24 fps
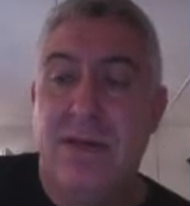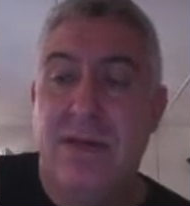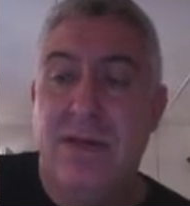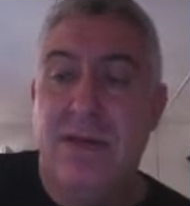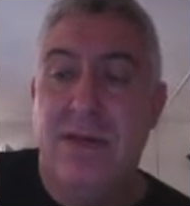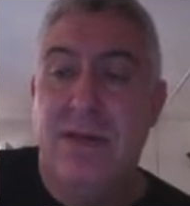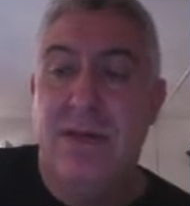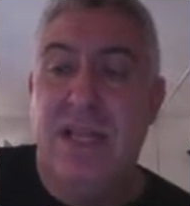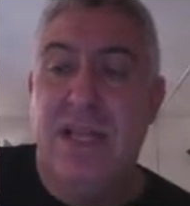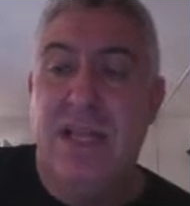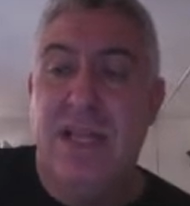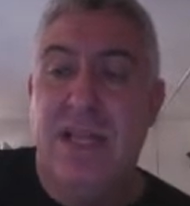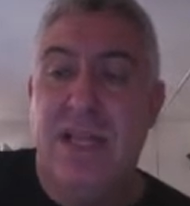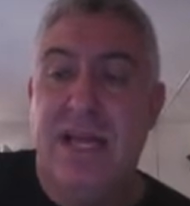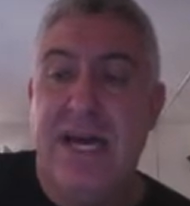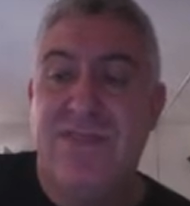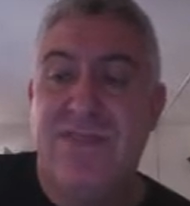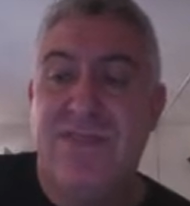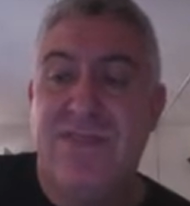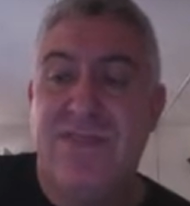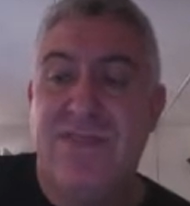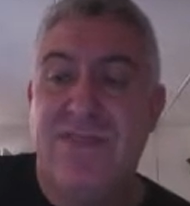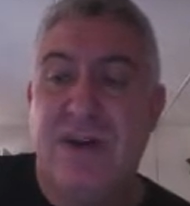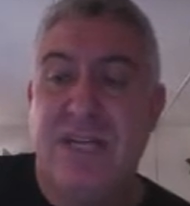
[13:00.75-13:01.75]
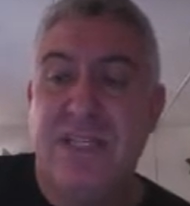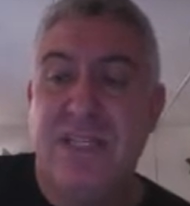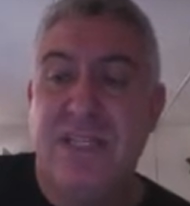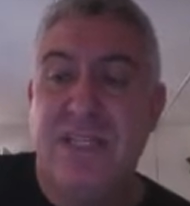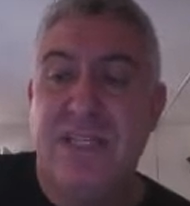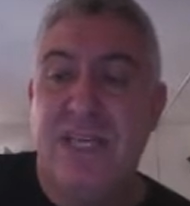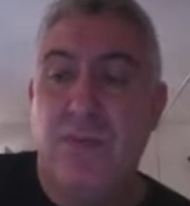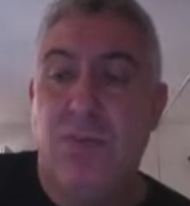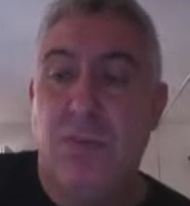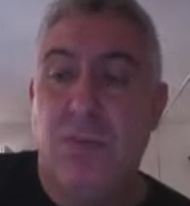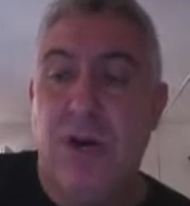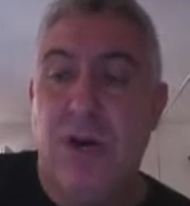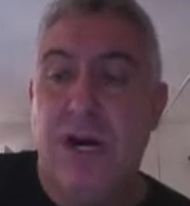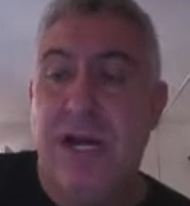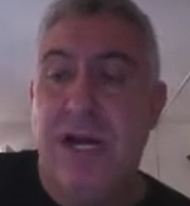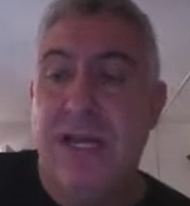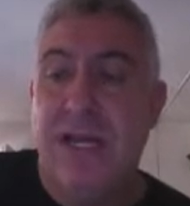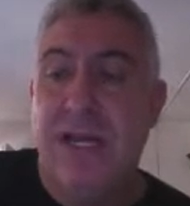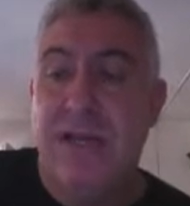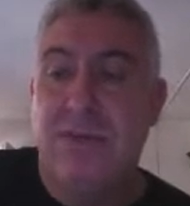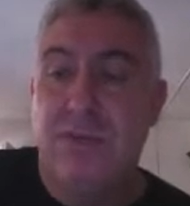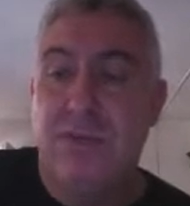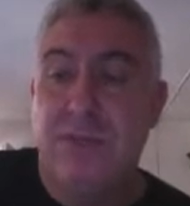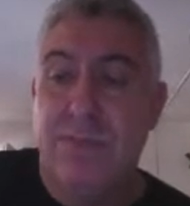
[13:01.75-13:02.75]
The class finds that
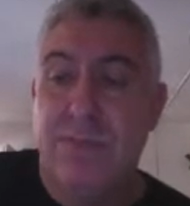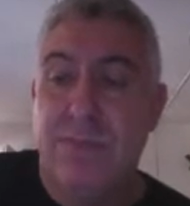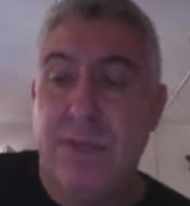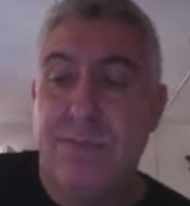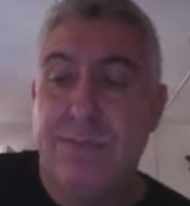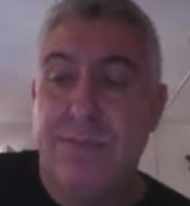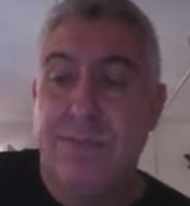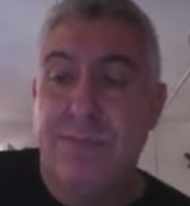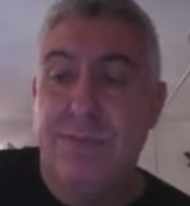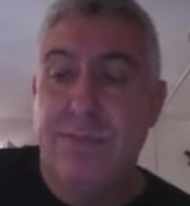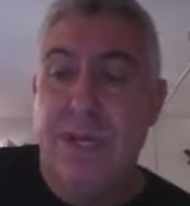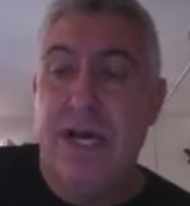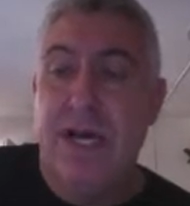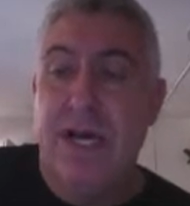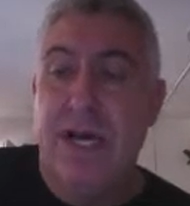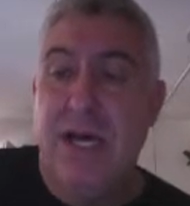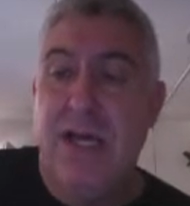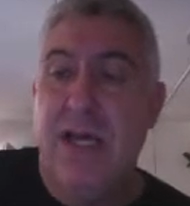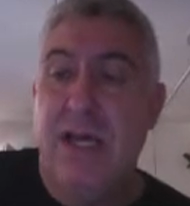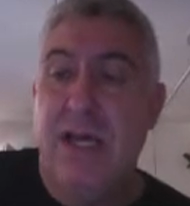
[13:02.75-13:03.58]
y equals blah blah